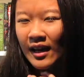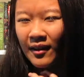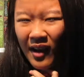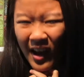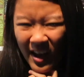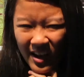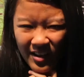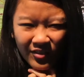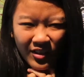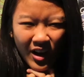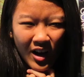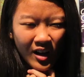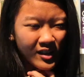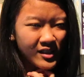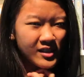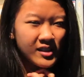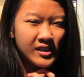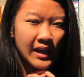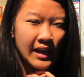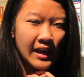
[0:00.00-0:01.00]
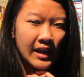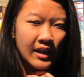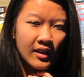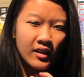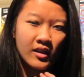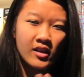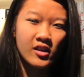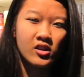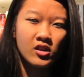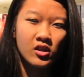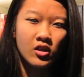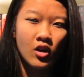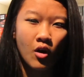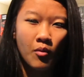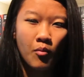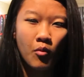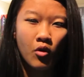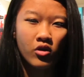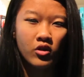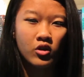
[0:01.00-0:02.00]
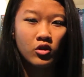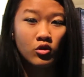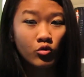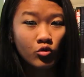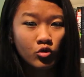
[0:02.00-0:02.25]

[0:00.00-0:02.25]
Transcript: I kind of gone insane, at least, you know, more than